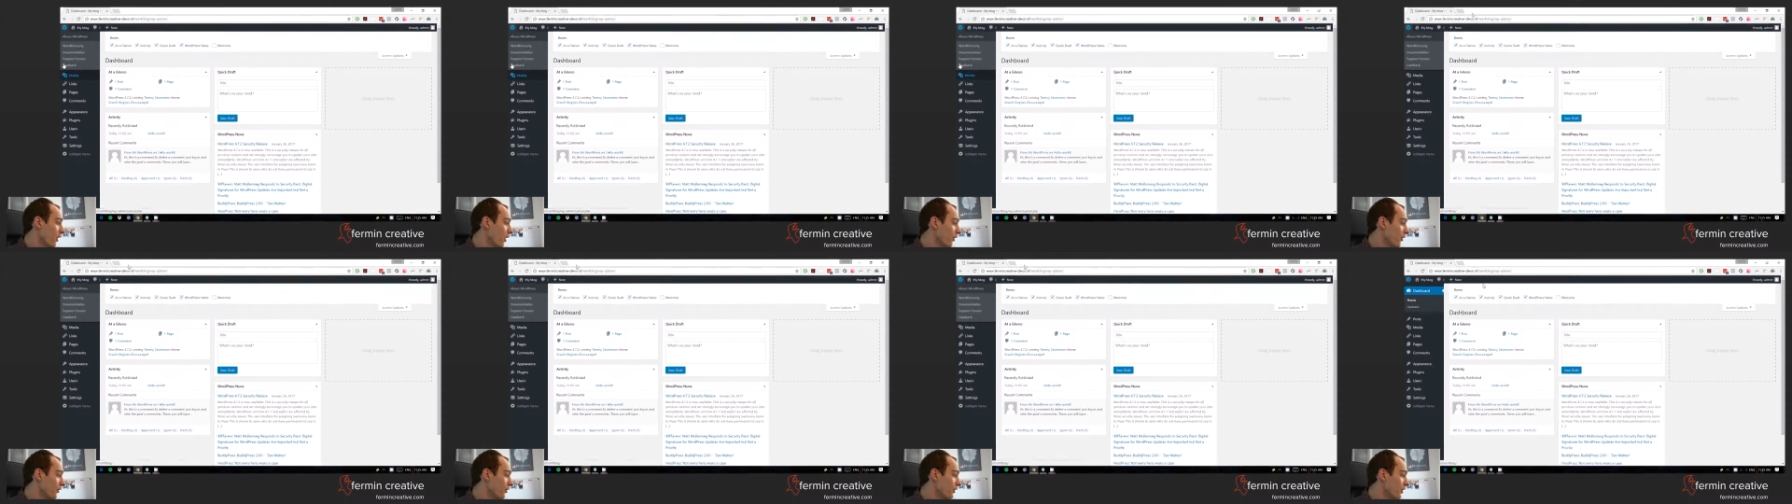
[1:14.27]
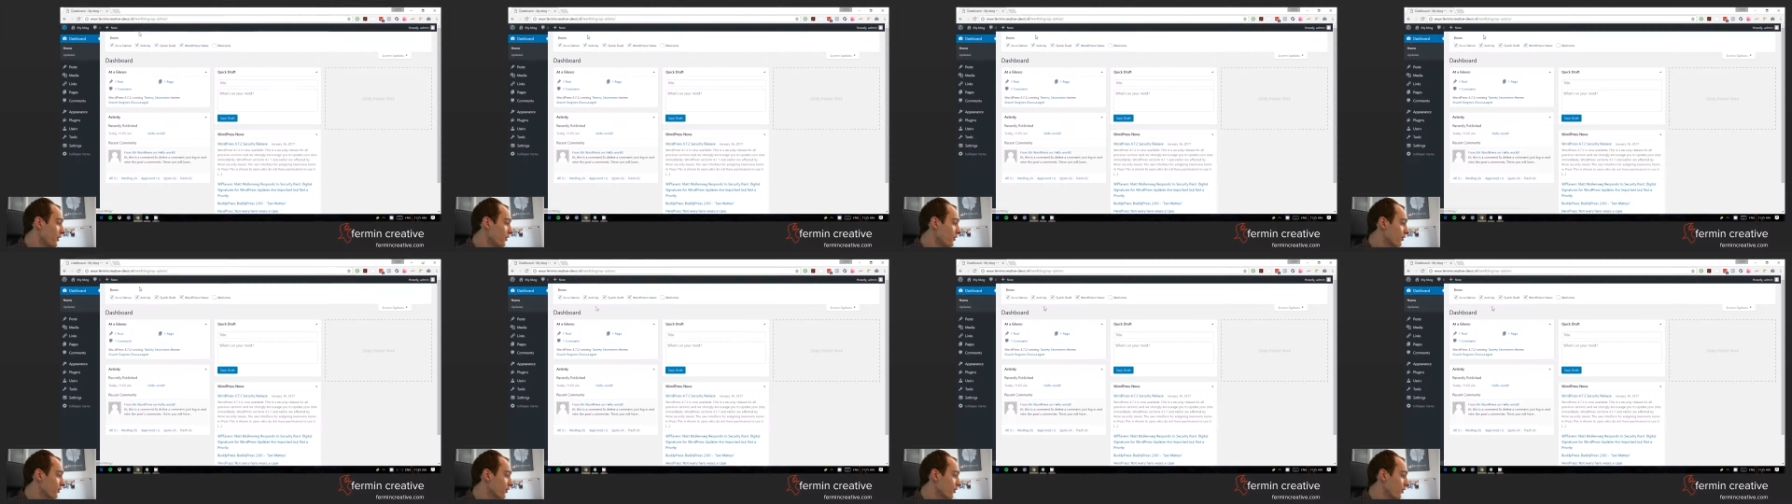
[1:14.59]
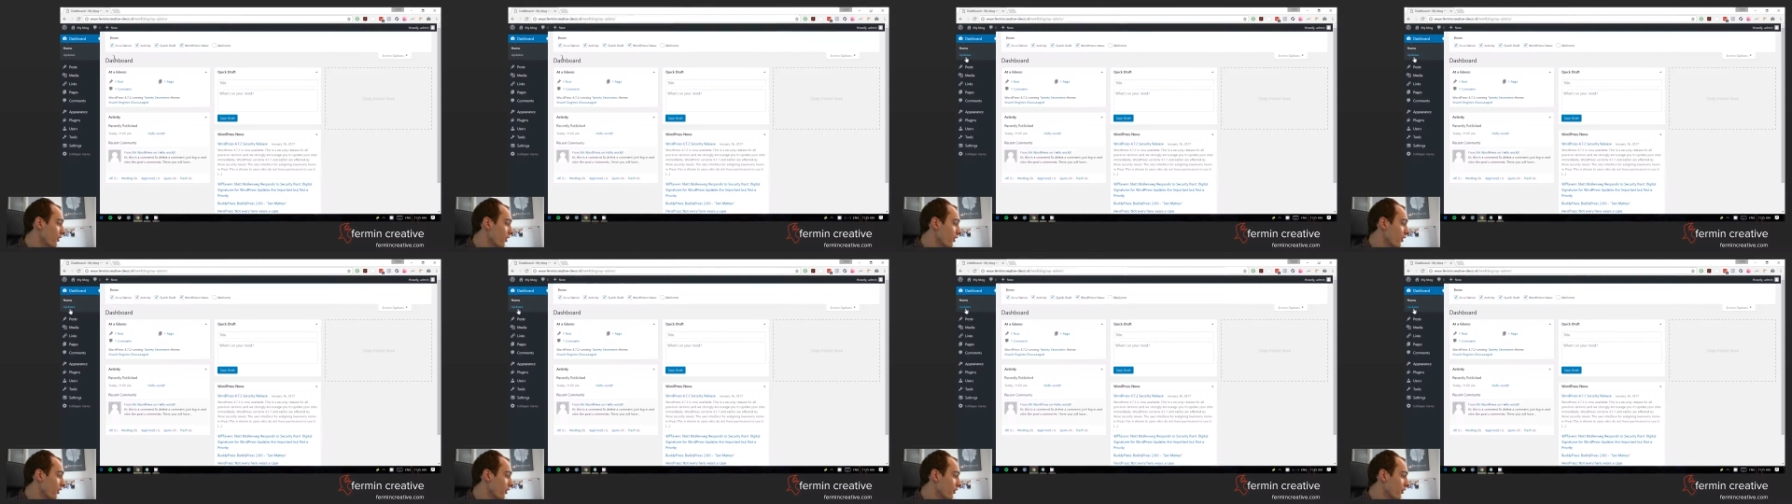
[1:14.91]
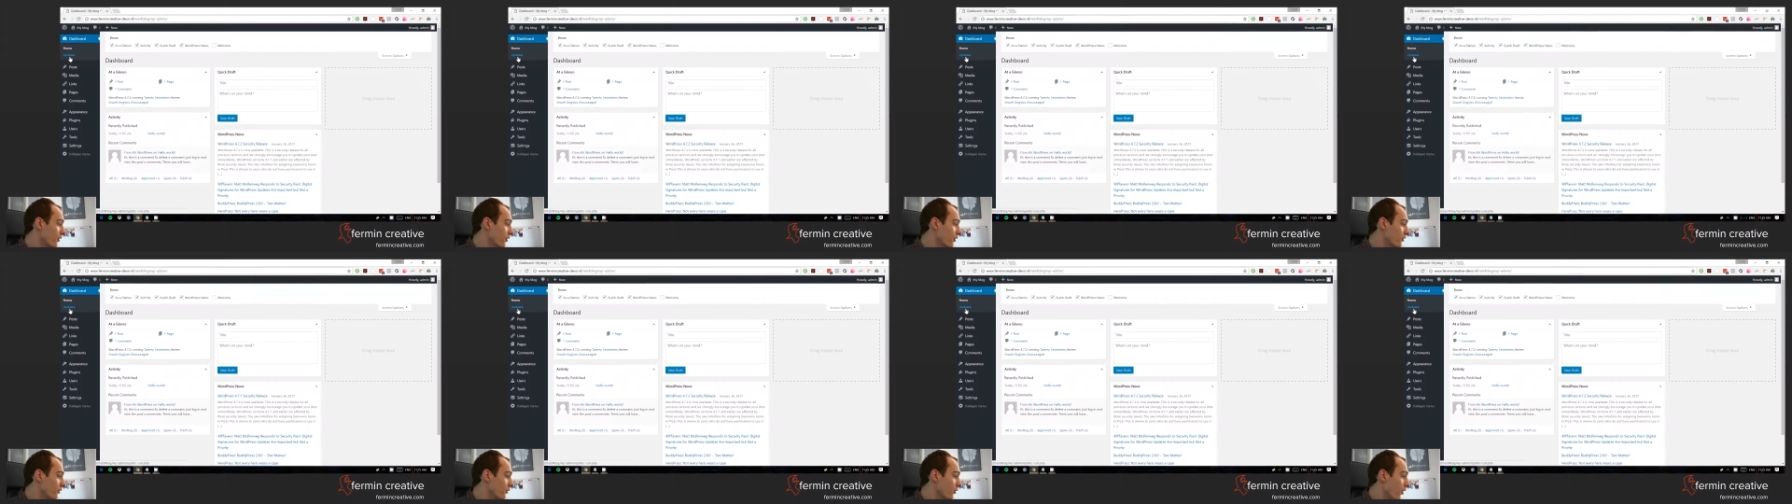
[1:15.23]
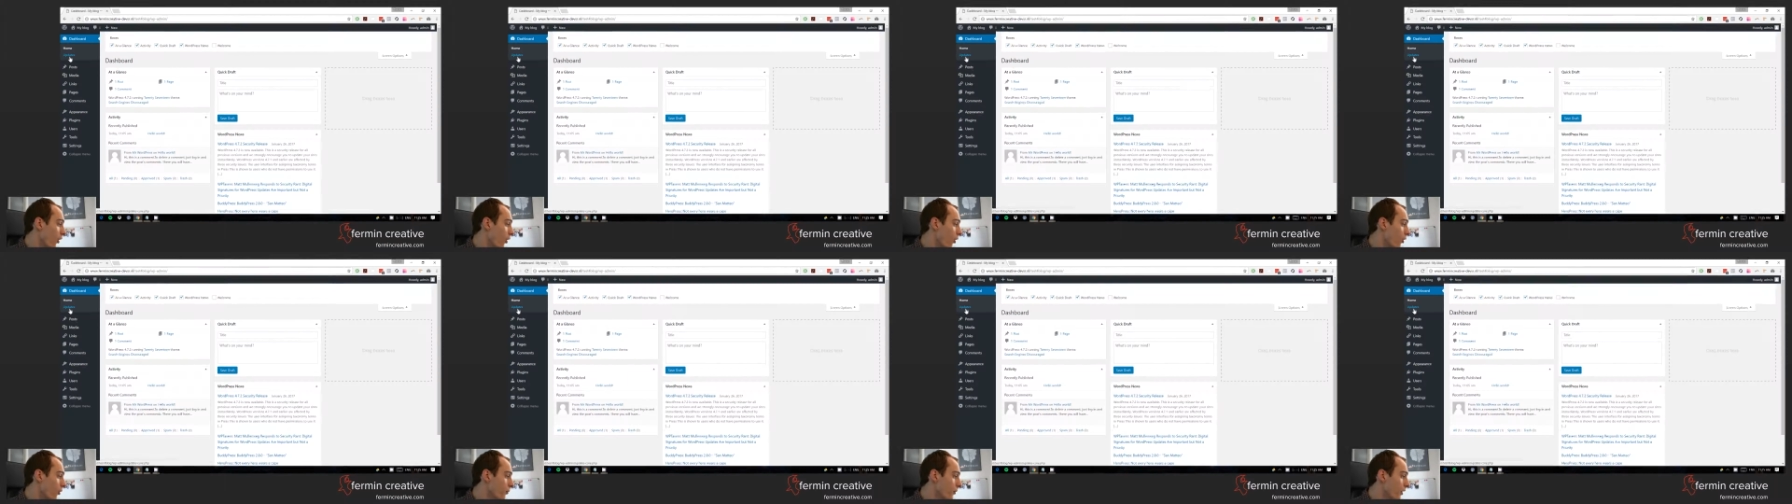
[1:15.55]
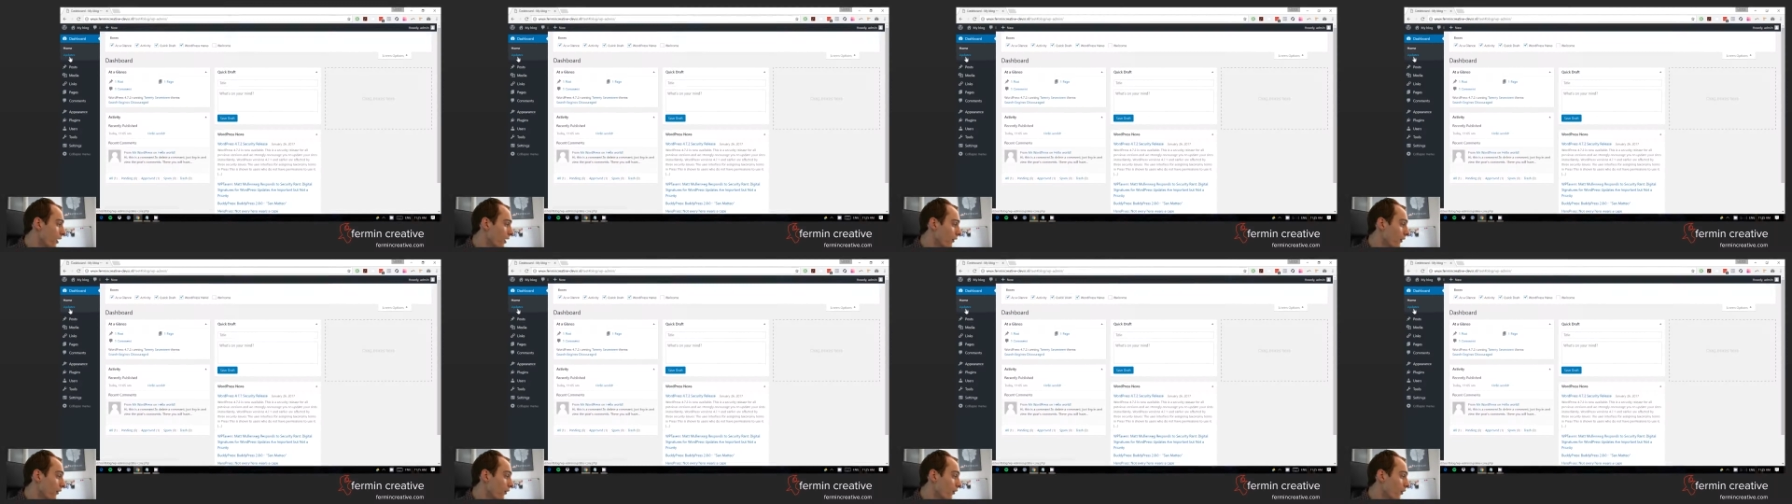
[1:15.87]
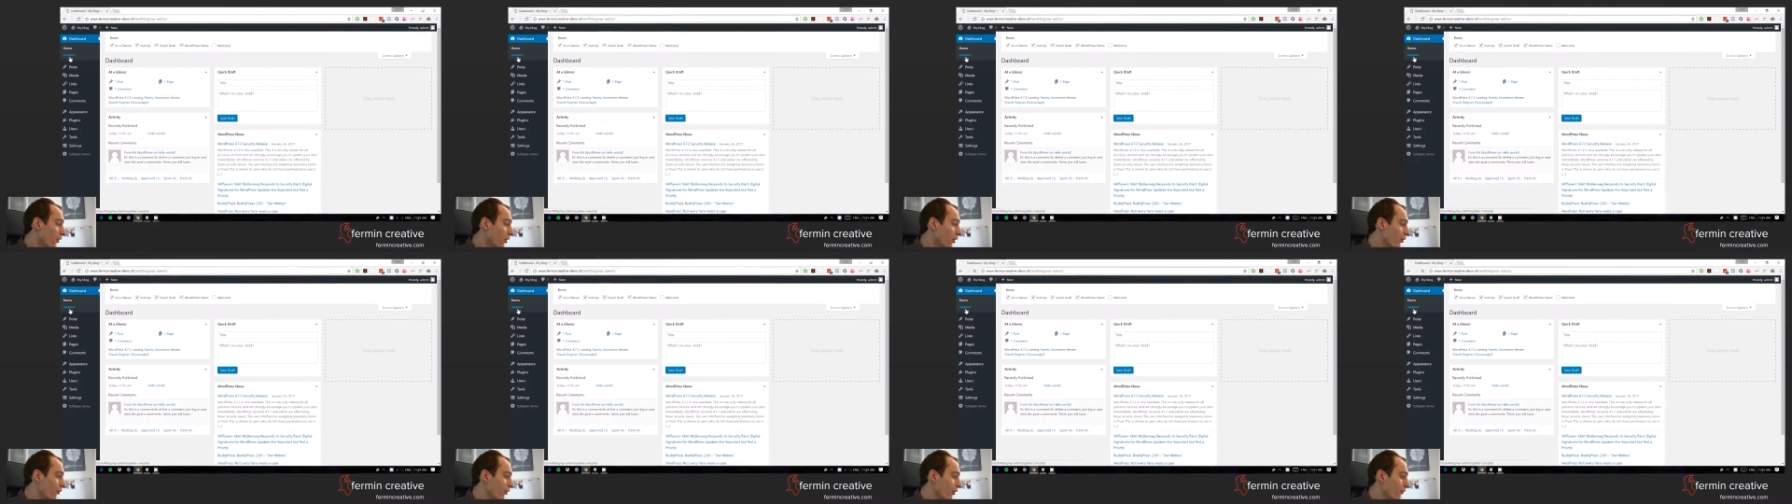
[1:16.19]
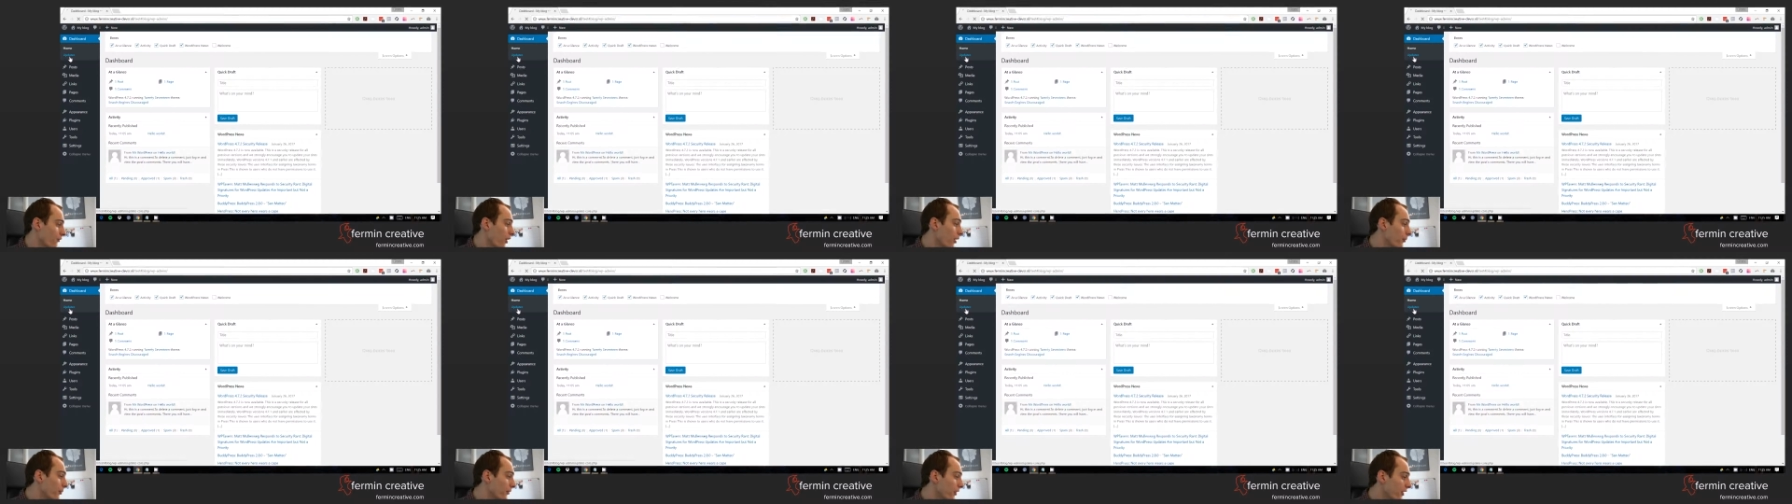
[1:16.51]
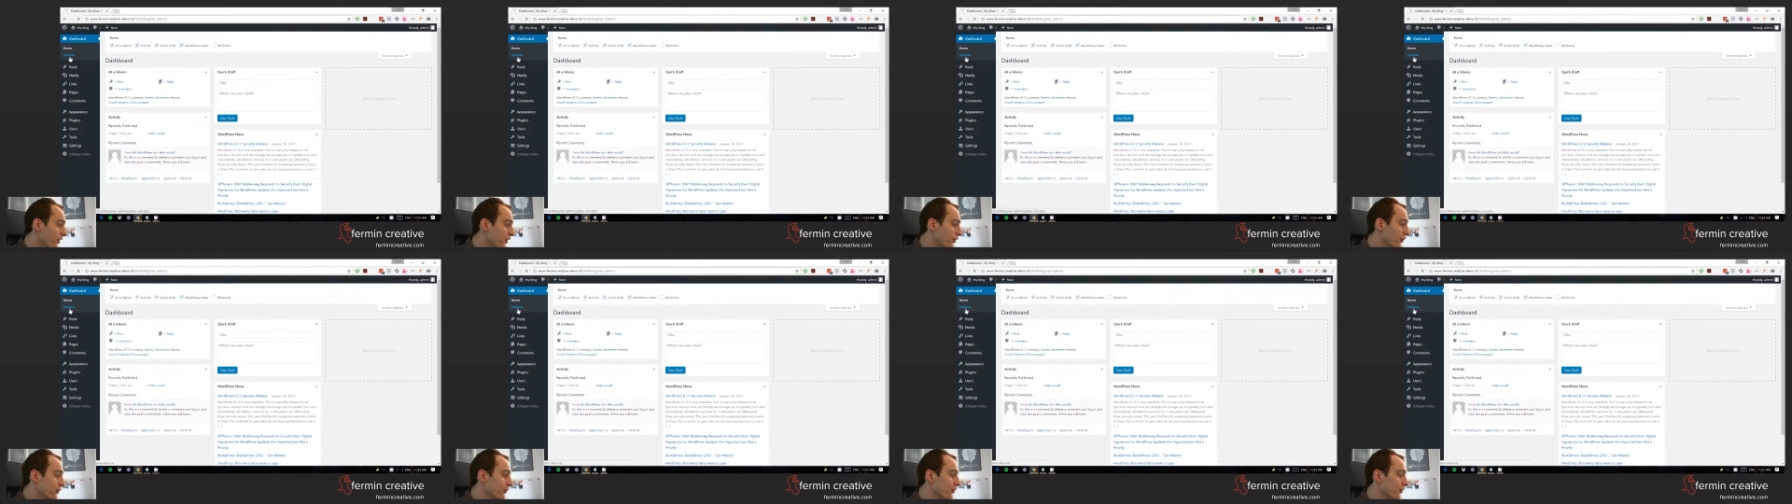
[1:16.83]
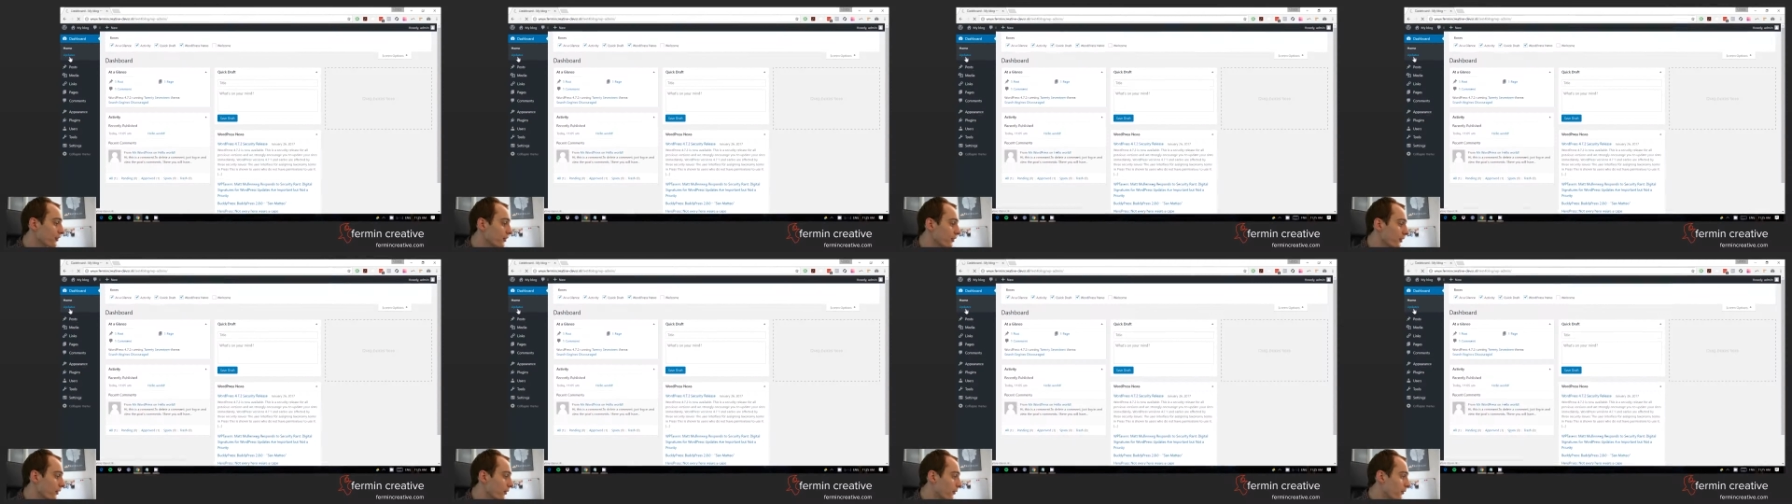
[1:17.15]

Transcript: Underneath the home, you also have updates,